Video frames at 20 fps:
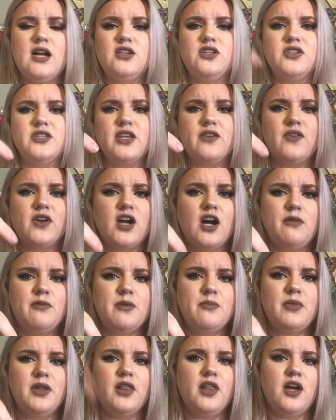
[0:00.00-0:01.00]
just leave a
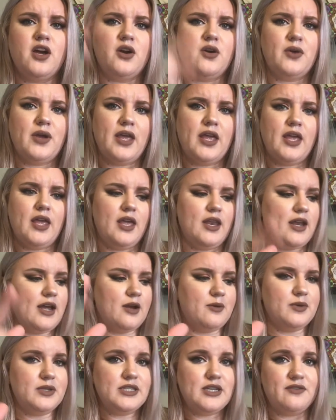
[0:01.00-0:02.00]
comment below and I
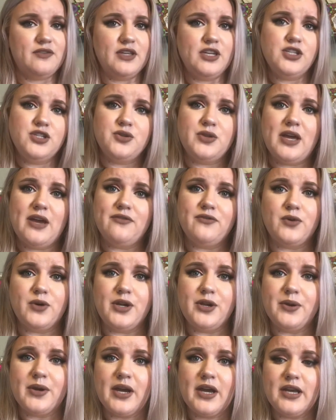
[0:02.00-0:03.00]
will definitely do that for
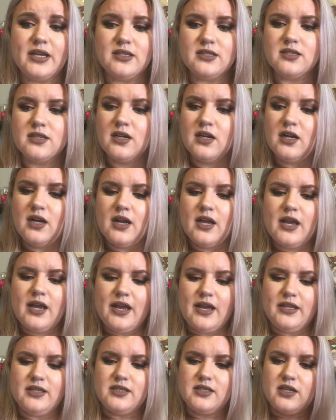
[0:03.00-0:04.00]
you guys.
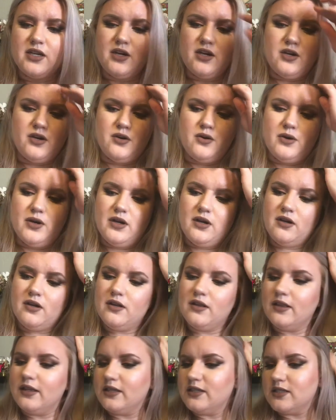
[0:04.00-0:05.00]
And so
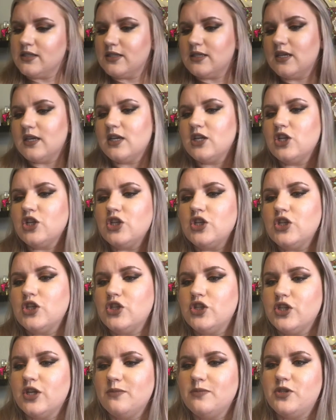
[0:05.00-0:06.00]
let's
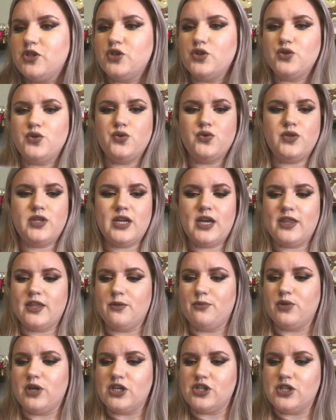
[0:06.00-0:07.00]
jump to the other
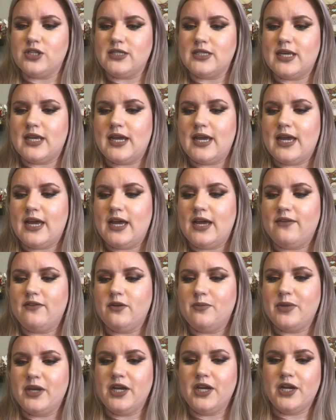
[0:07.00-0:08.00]
brushes that I have
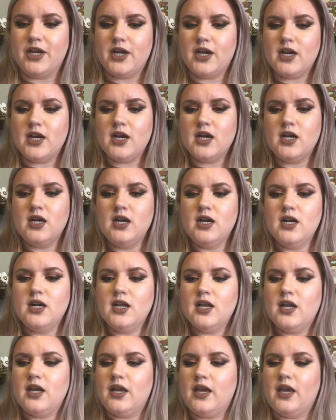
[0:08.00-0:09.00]
up here.
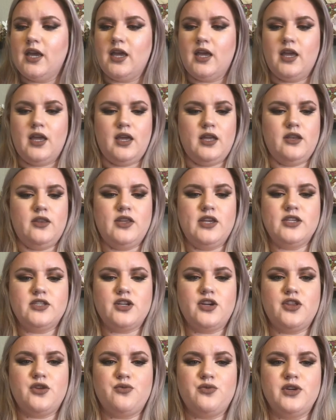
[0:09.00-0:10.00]
And these
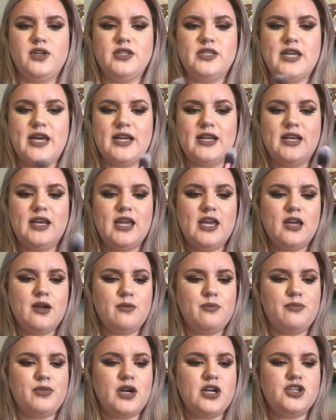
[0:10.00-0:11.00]
are the Real Technique
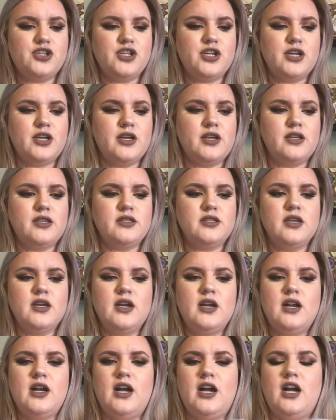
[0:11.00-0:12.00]
brushes.
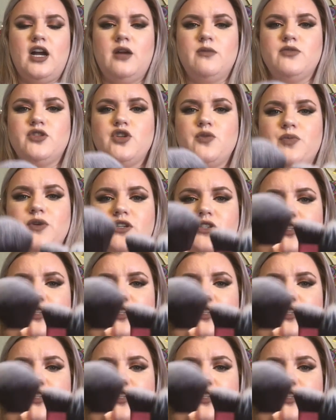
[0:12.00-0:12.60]
Super